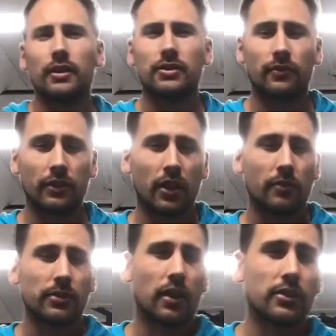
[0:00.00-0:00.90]
is something that I'm
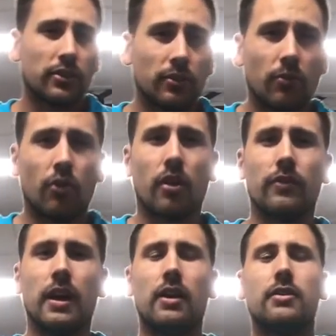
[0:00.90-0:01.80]
starting to do more of
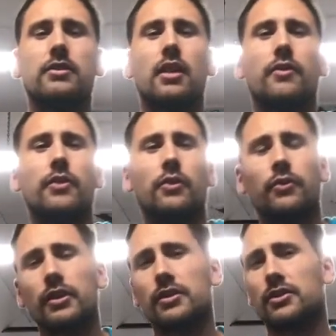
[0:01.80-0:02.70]
now, so feel
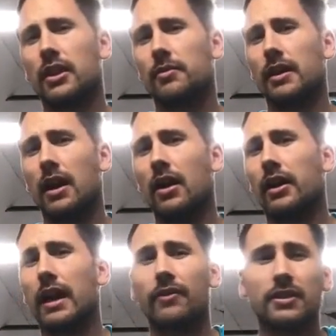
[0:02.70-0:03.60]
free to check me out
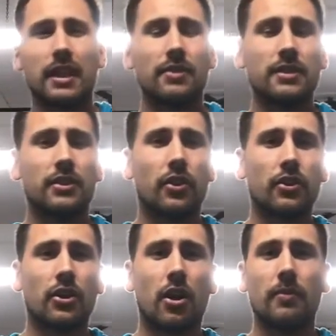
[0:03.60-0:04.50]
at
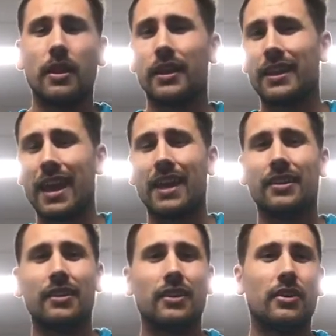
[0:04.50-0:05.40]
gavintownsend.com, and again,
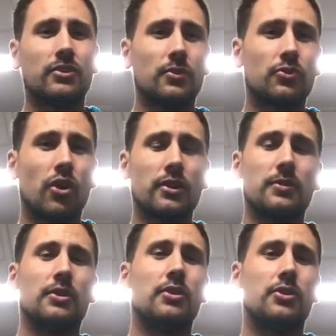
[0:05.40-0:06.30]
subscribe to
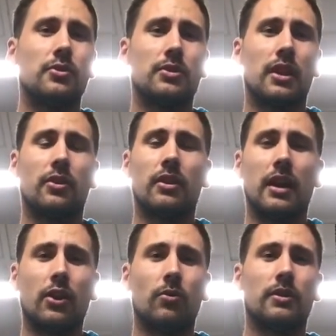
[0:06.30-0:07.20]
my YouTube channel
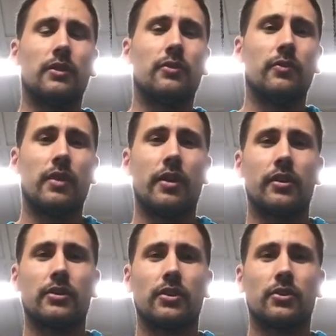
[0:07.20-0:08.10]
and all my different
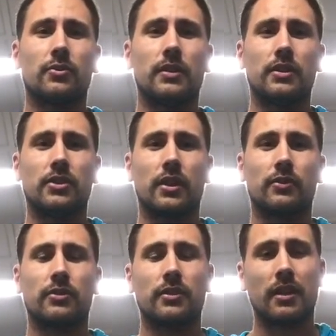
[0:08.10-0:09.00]
various social media
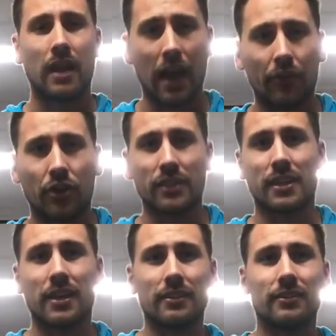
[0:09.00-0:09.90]
channels. Have a great day.